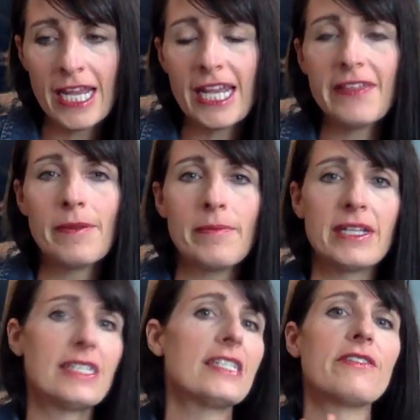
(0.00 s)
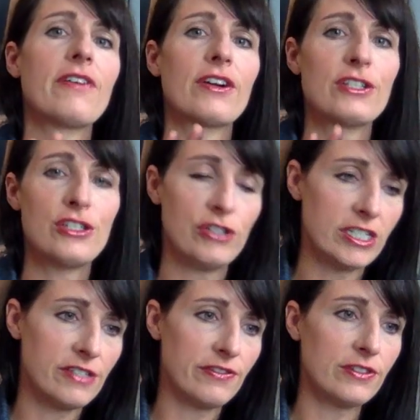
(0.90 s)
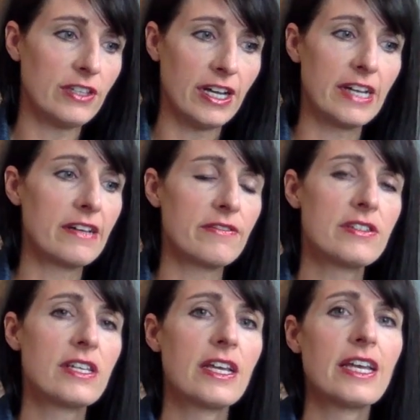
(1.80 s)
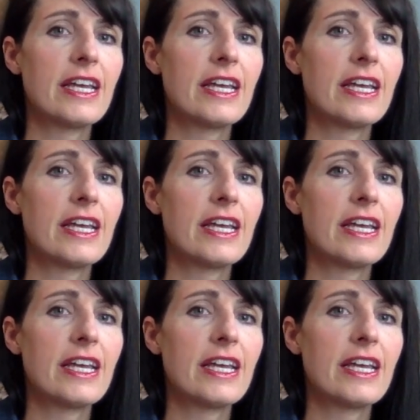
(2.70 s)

In the midst of our stressful lives,